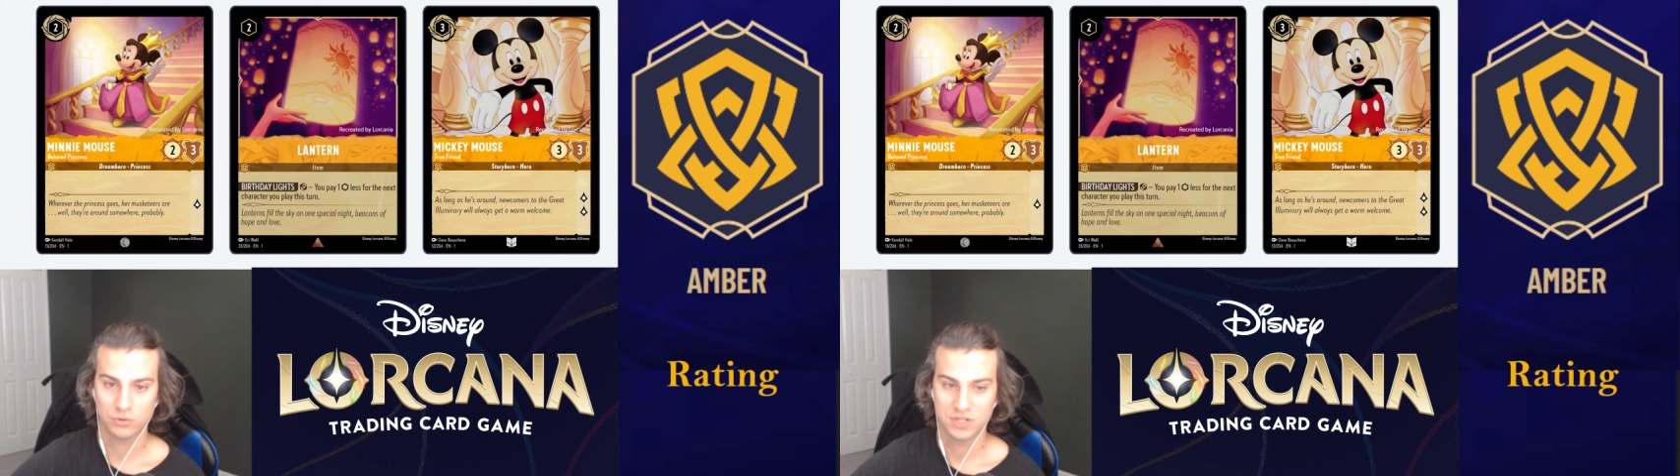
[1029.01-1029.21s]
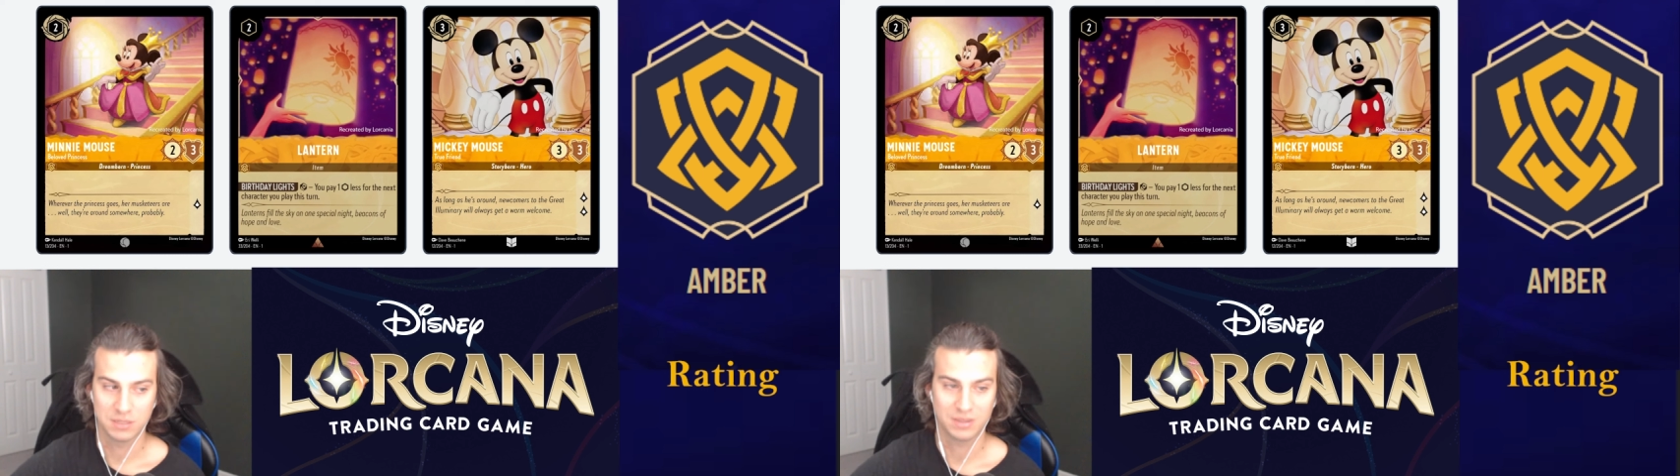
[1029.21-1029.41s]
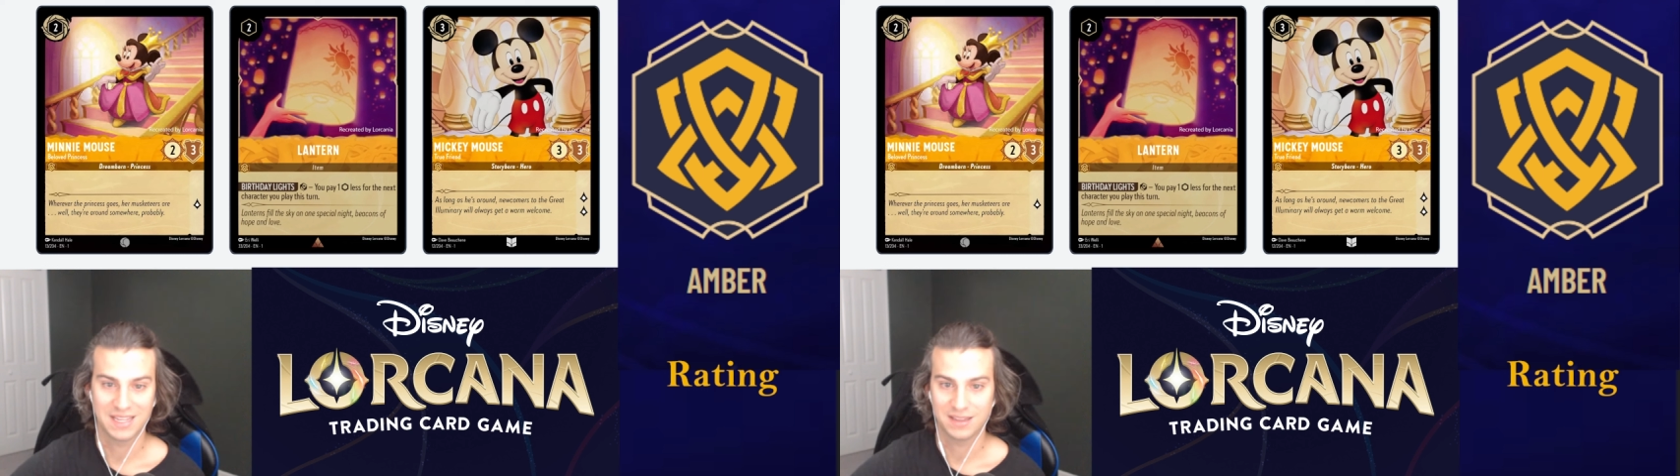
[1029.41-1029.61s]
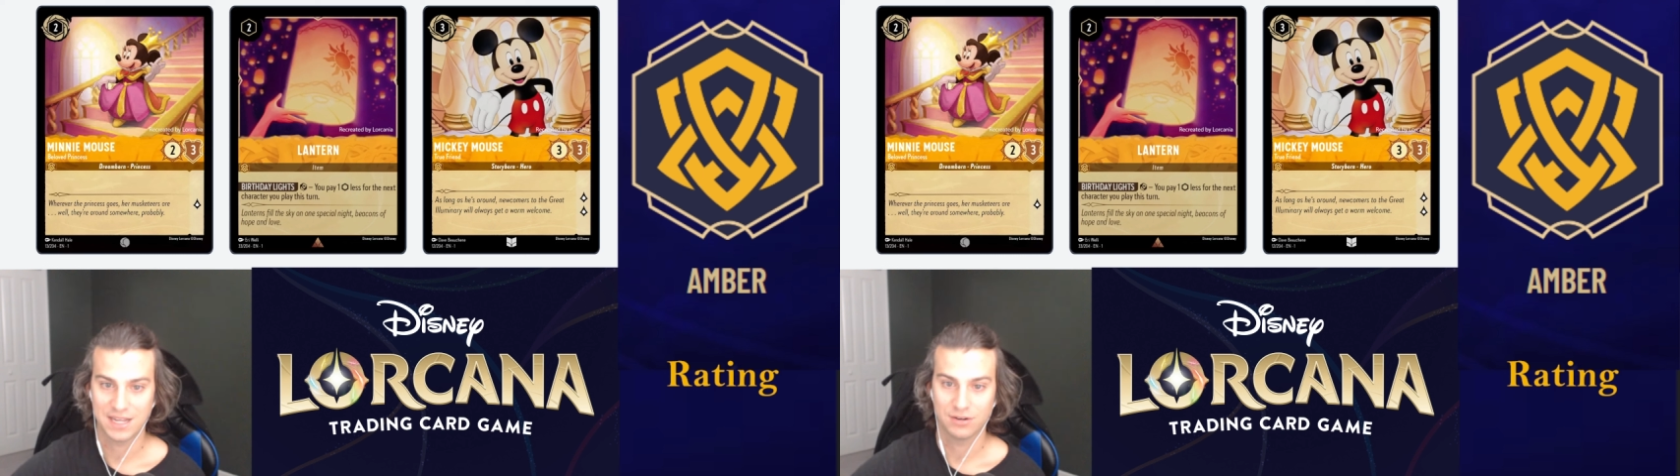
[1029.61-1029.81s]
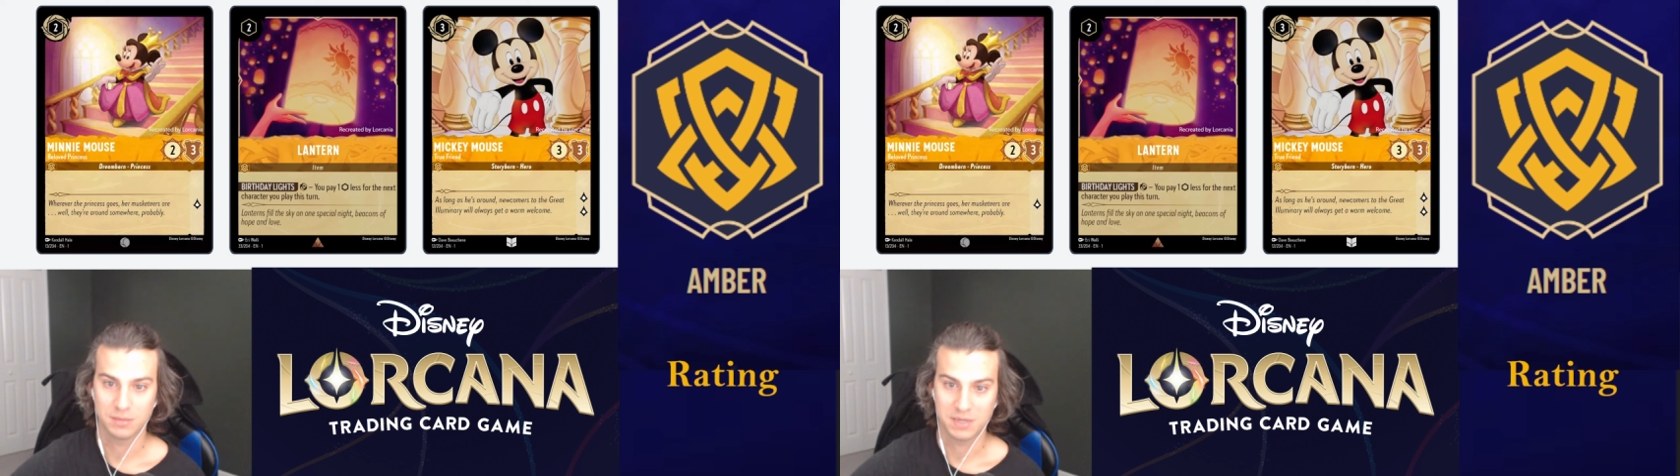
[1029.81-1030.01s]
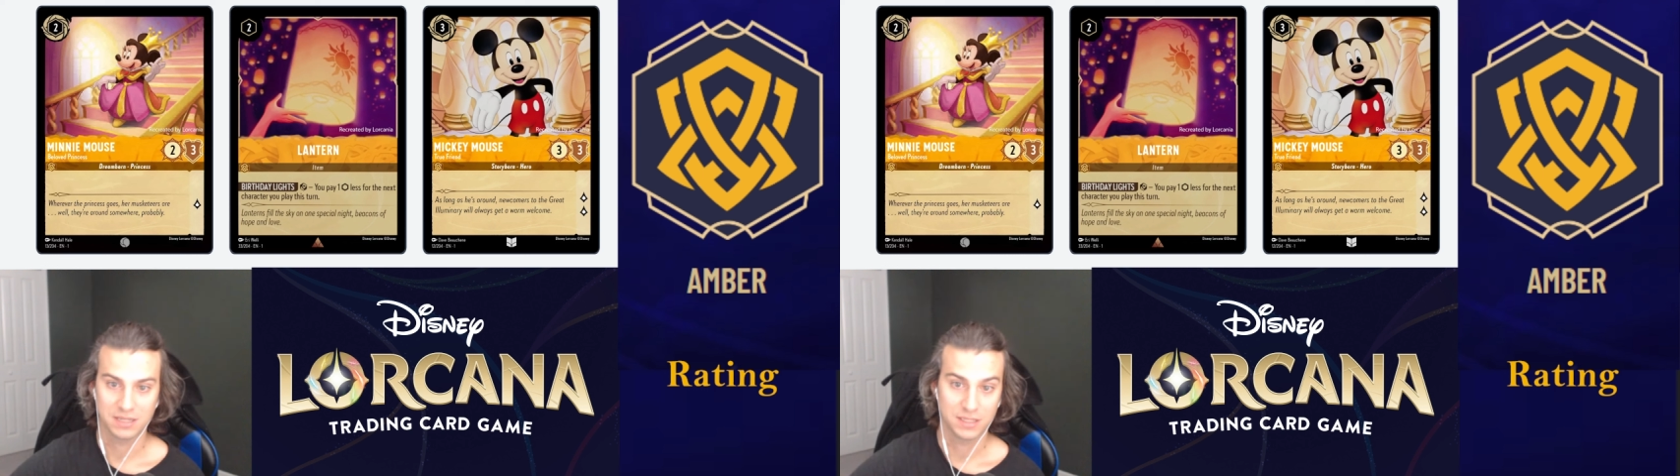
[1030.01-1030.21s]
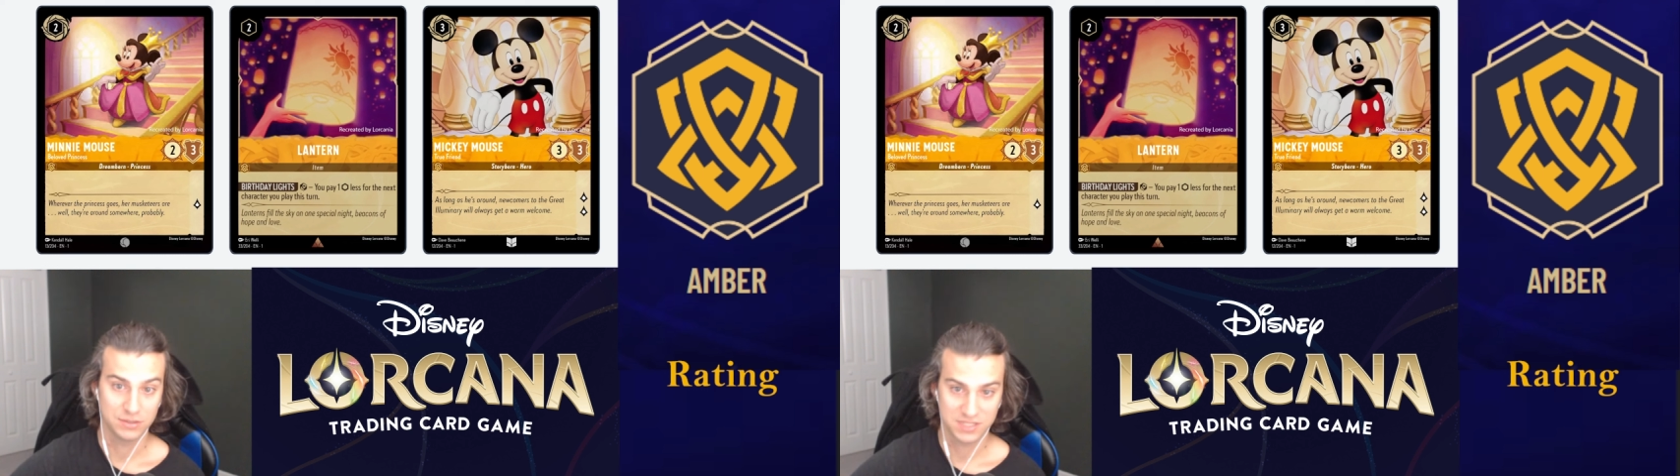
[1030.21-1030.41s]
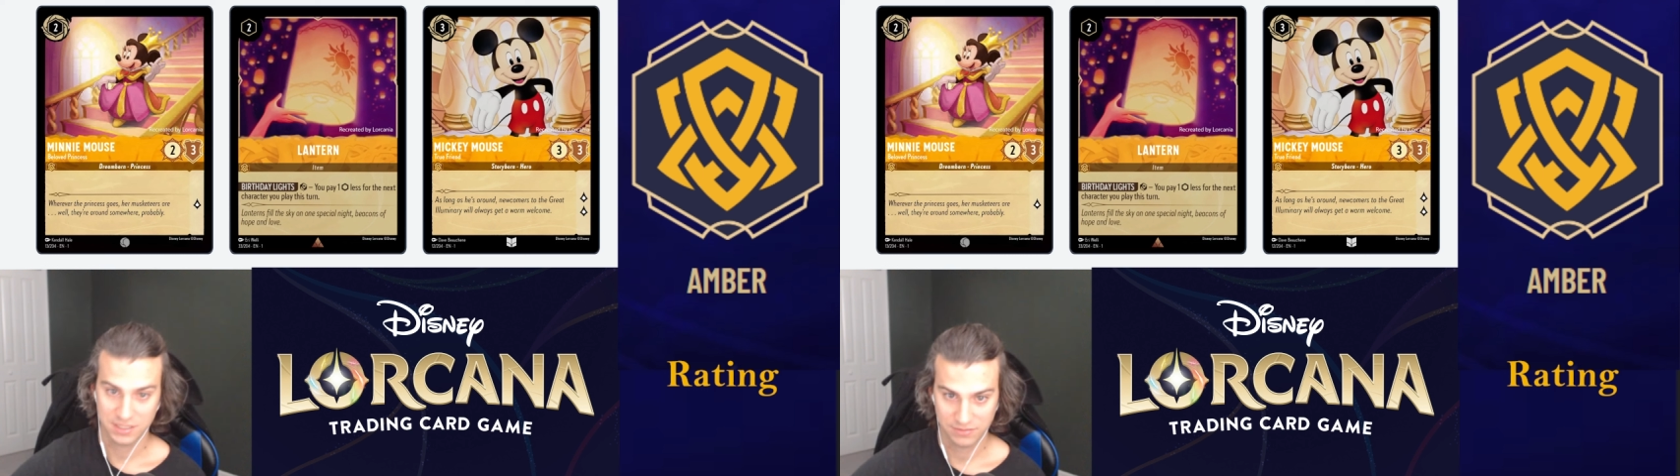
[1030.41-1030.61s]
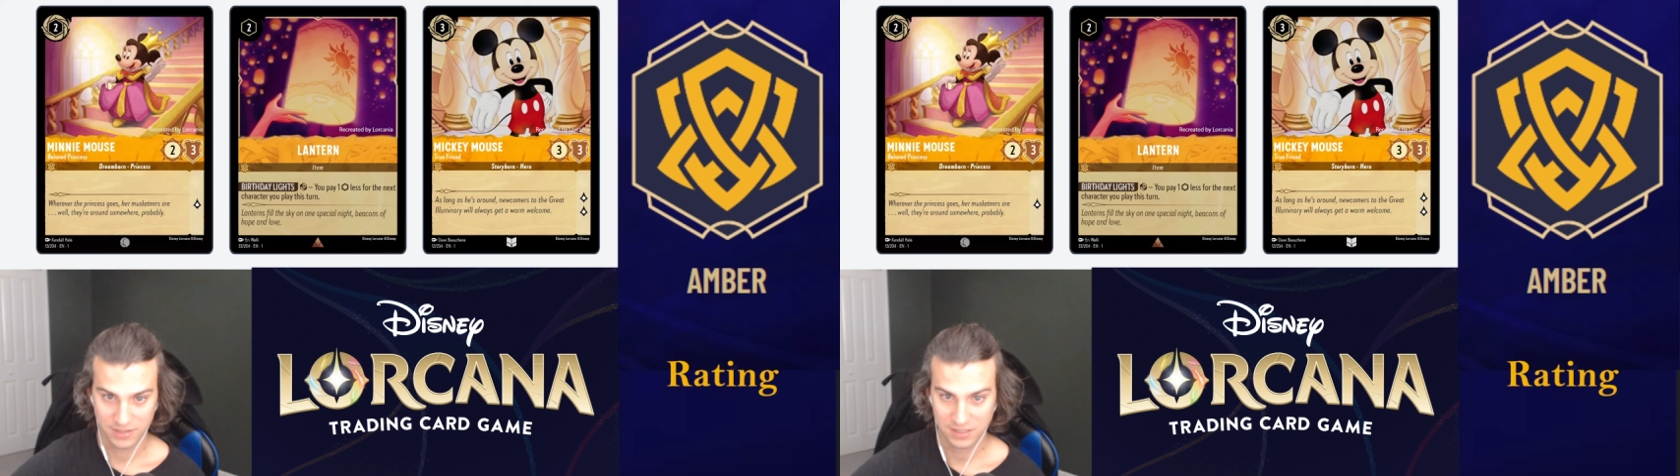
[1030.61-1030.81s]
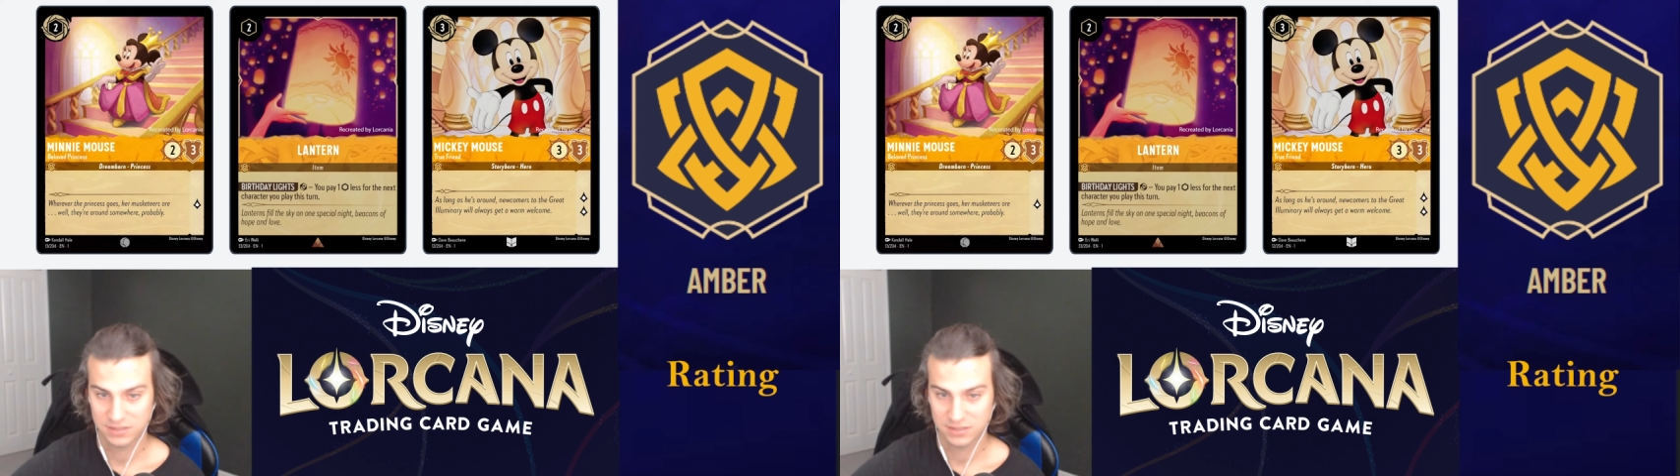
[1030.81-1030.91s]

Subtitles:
you can play it later and immediately use the effect.